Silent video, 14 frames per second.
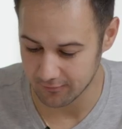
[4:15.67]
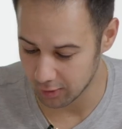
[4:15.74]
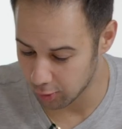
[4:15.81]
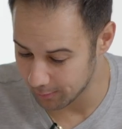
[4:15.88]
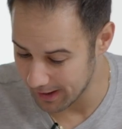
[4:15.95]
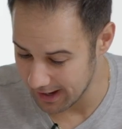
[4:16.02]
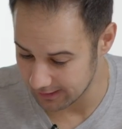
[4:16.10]
I
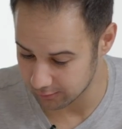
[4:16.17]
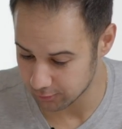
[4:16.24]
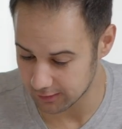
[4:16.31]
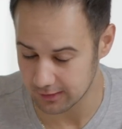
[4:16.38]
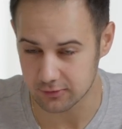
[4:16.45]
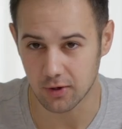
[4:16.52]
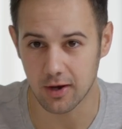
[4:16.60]
go back in
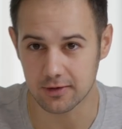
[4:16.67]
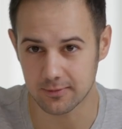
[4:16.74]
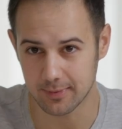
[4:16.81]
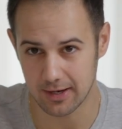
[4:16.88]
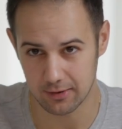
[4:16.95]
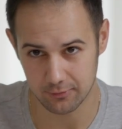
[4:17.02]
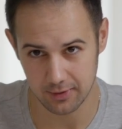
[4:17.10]
what I talked
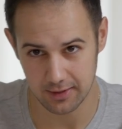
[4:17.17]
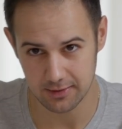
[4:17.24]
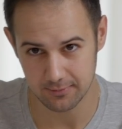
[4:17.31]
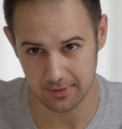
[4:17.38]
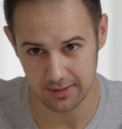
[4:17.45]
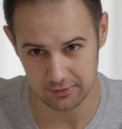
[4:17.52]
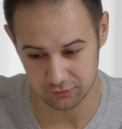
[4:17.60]
about, right,
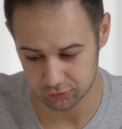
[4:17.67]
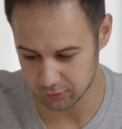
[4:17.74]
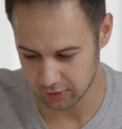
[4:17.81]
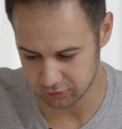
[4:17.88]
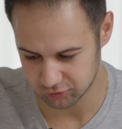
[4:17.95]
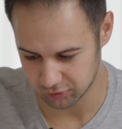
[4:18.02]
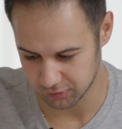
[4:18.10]
in my
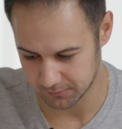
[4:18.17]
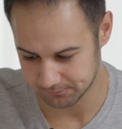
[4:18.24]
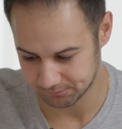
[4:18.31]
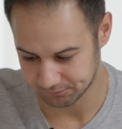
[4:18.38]
structure,